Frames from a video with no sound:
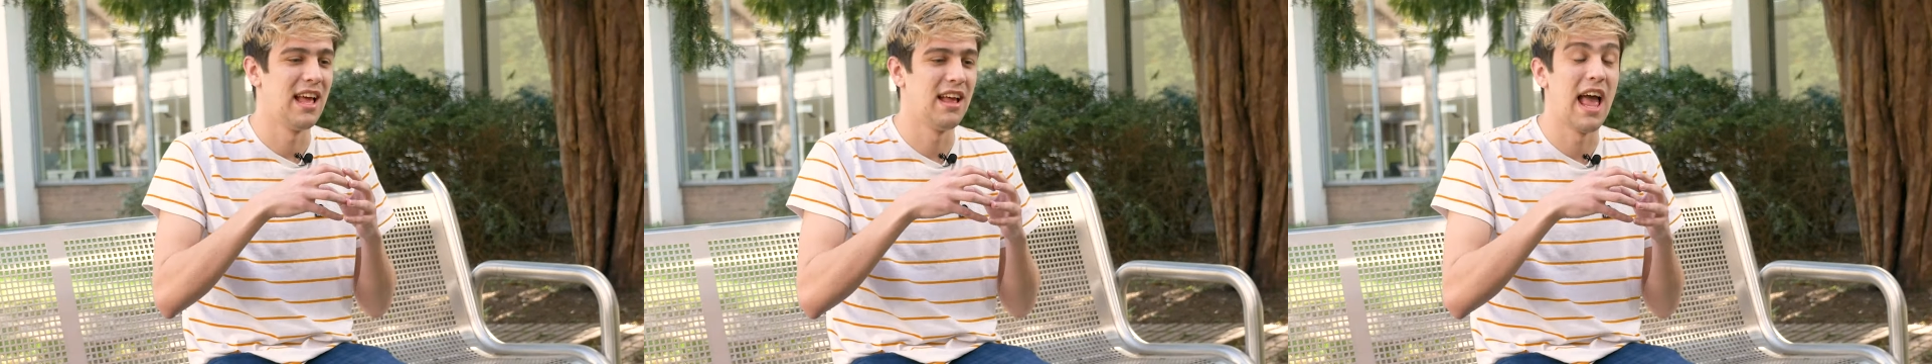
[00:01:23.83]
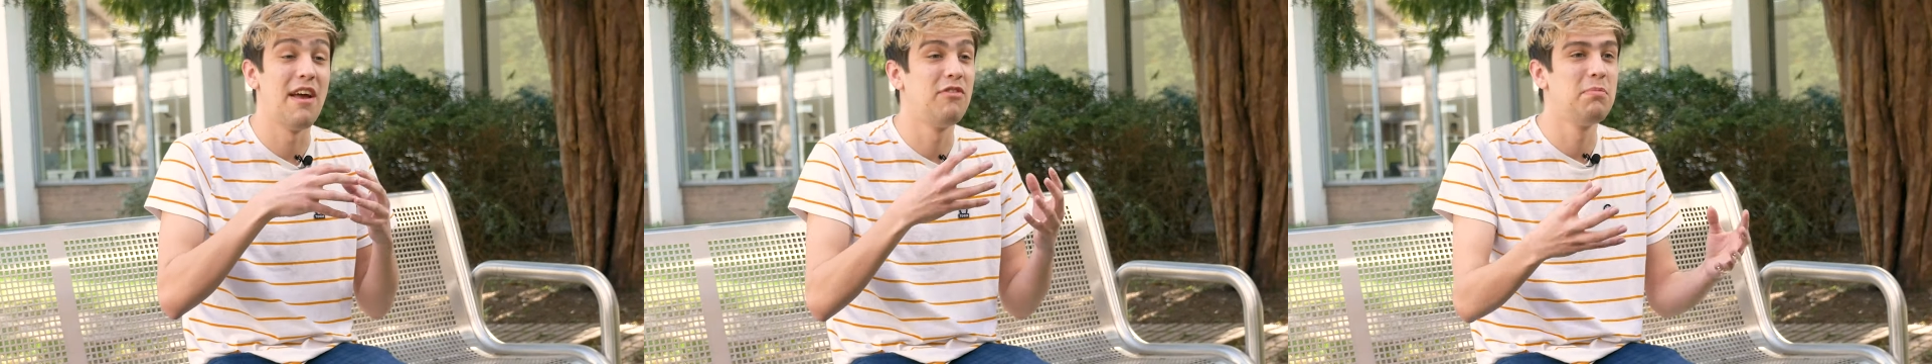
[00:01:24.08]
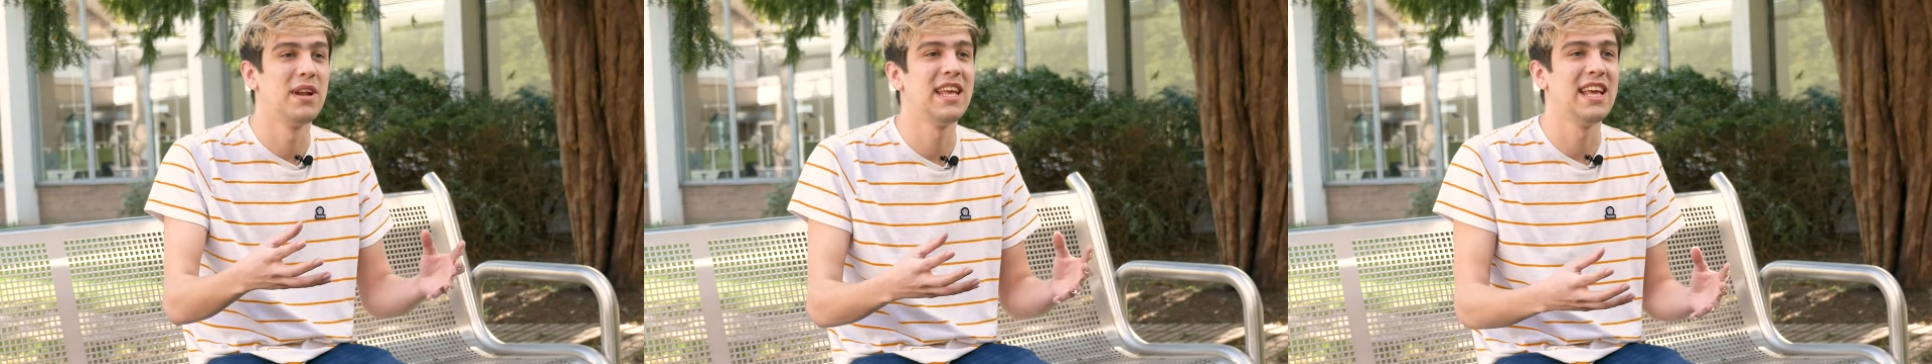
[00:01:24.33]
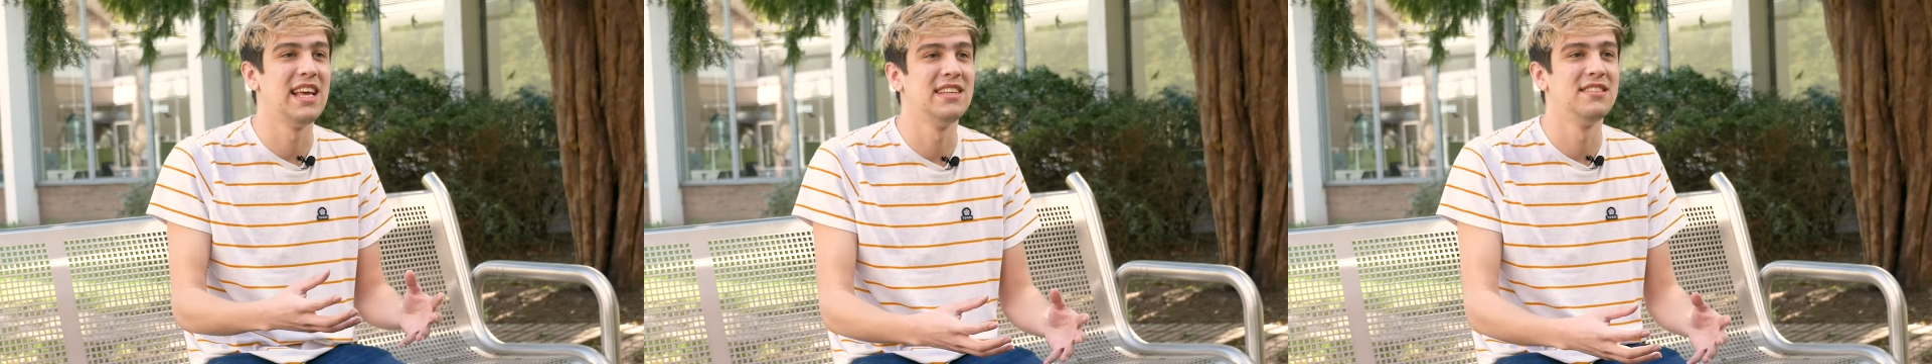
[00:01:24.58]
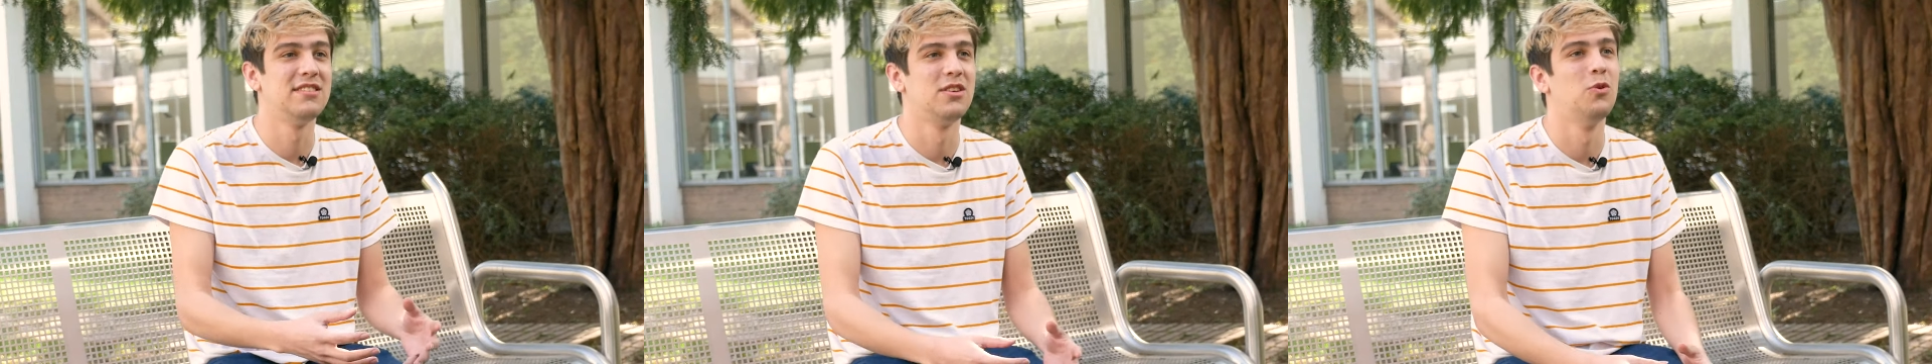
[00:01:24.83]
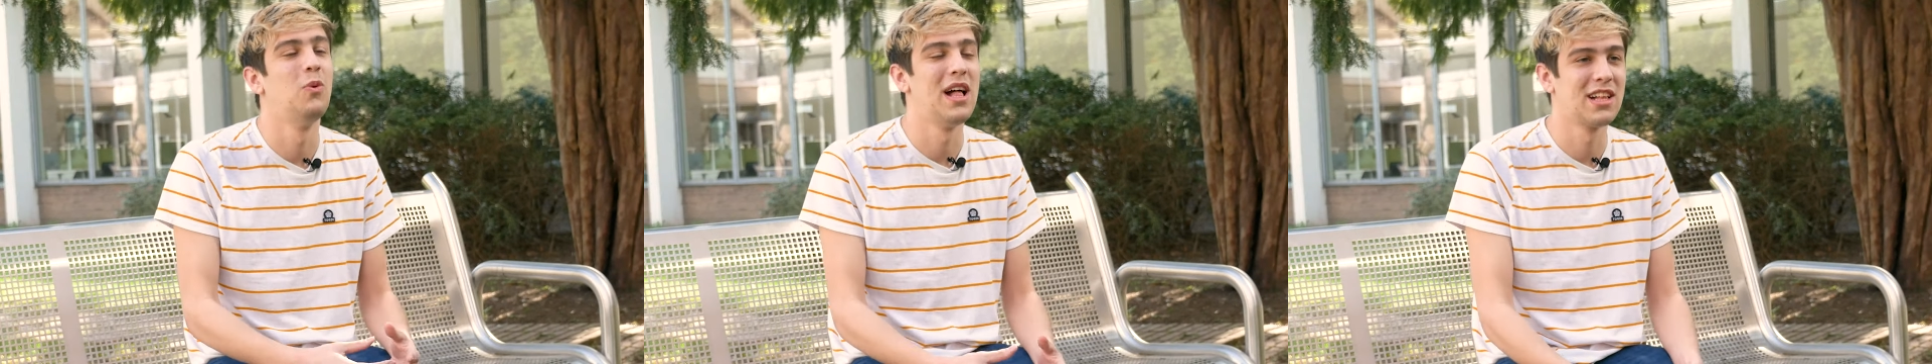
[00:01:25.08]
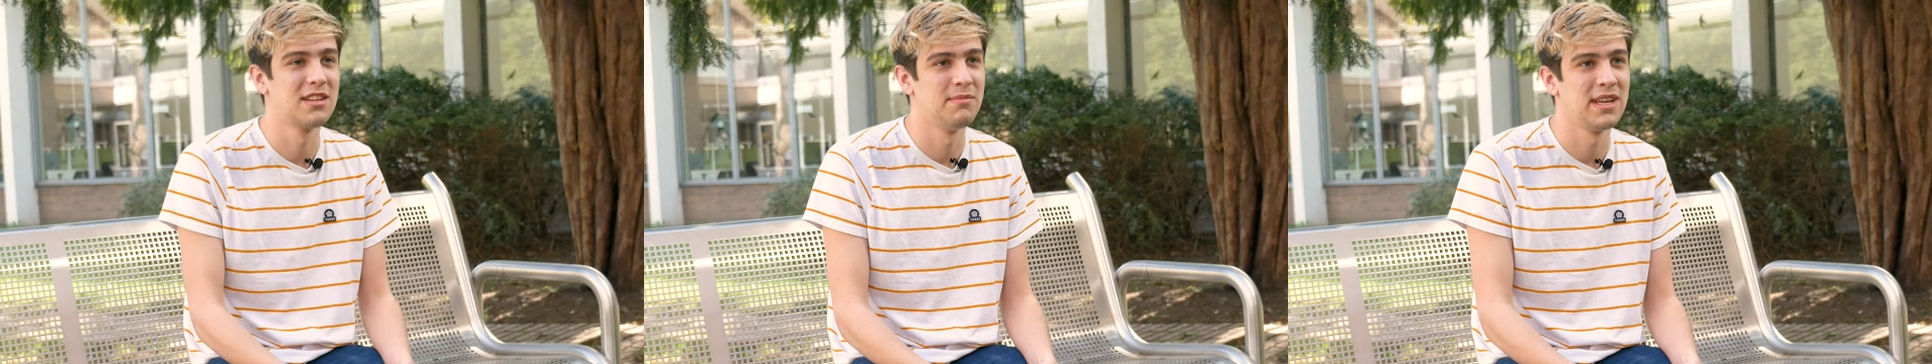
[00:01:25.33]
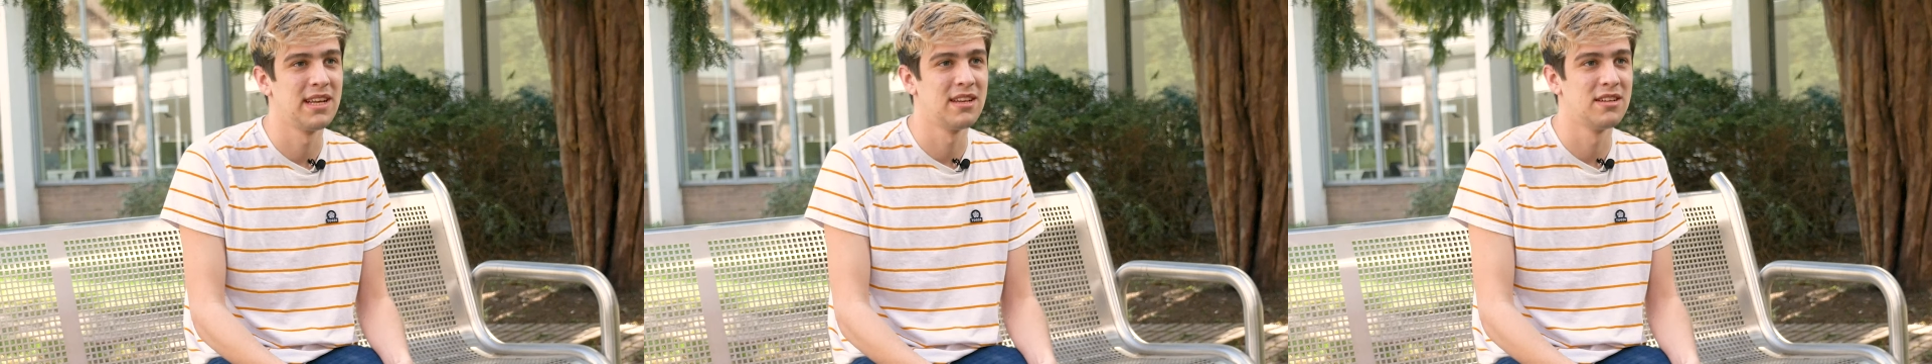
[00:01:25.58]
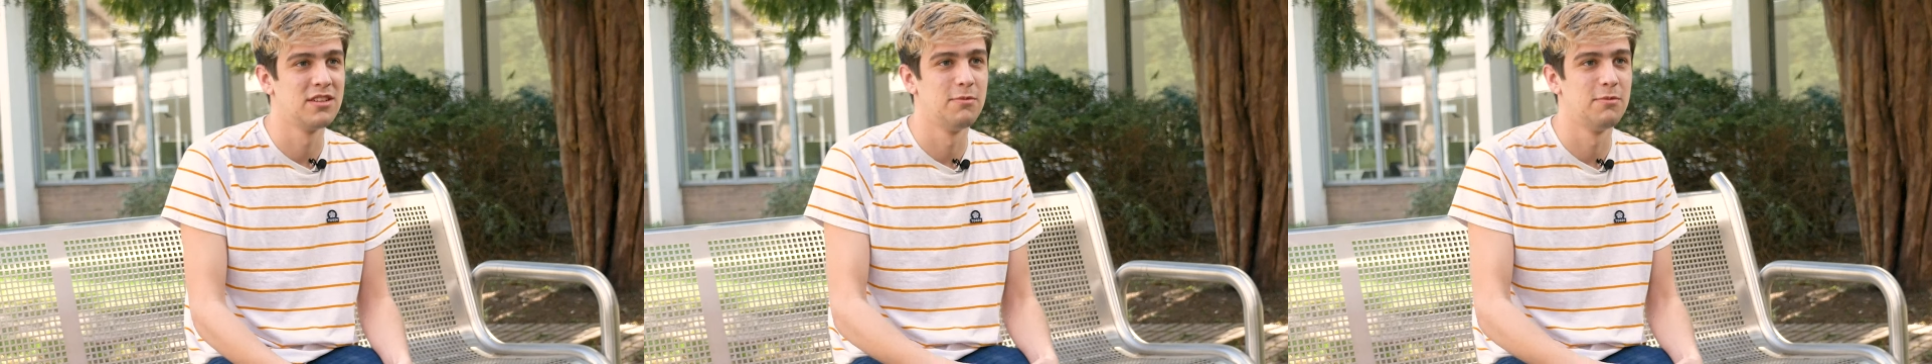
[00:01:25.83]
Everybody is so welcoming,